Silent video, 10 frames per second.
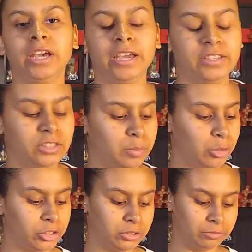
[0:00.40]
Guys, it's
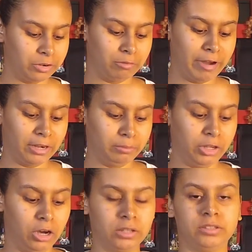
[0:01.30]
Portia from Randomly
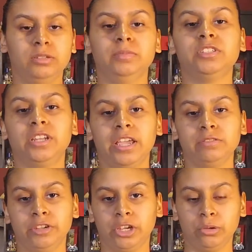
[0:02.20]
Awesome. Today's
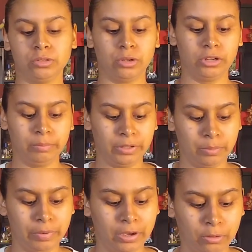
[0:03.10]
video is going to be
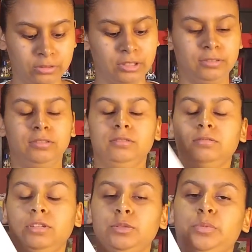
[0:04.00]
about
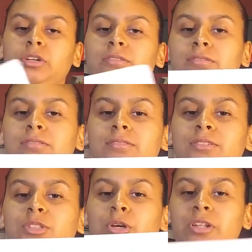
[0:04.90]
this book.
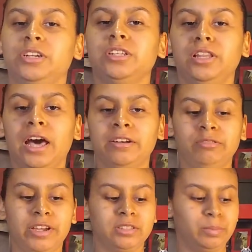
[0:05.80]
So there's a lot of
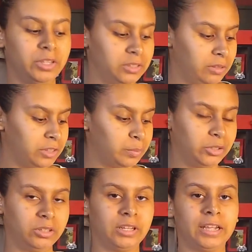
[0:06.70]
recipes in this
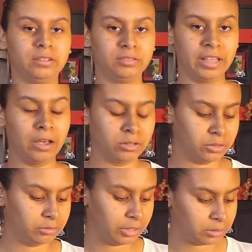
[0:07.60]
book, like
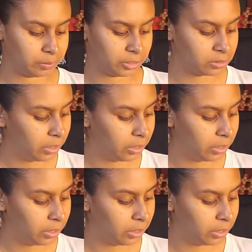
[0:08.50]
thousands of recipes.